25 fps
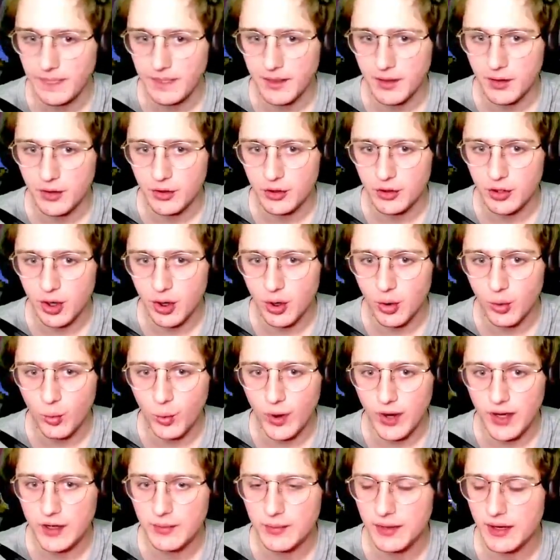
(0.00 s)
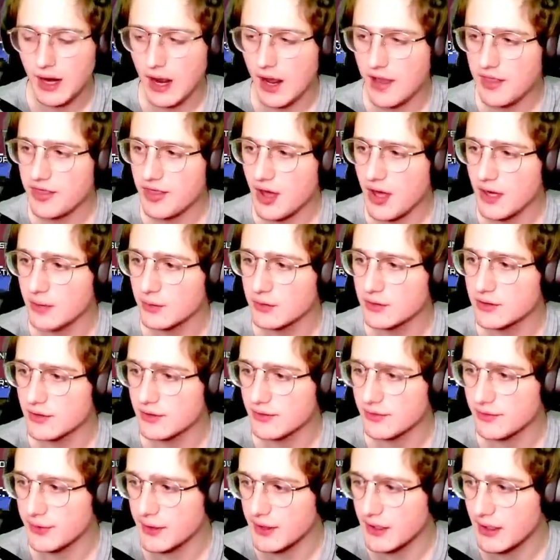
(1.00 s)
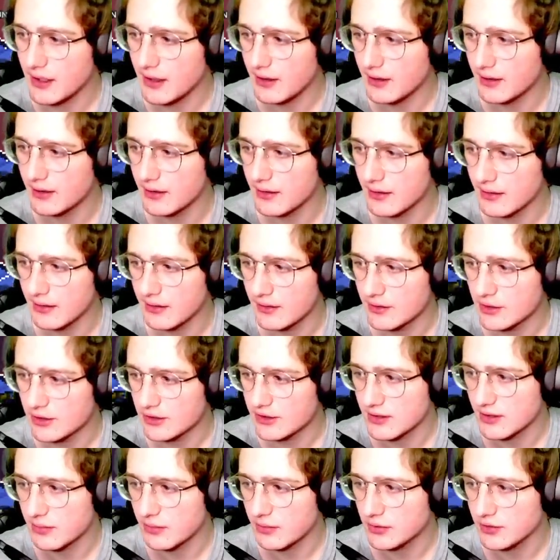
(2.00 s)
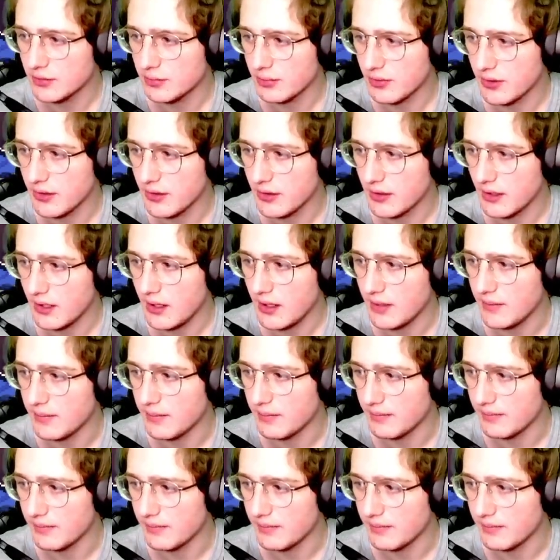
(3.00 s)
Yo, wait a minute. I thought it was a freaking... Just a multiplayer game.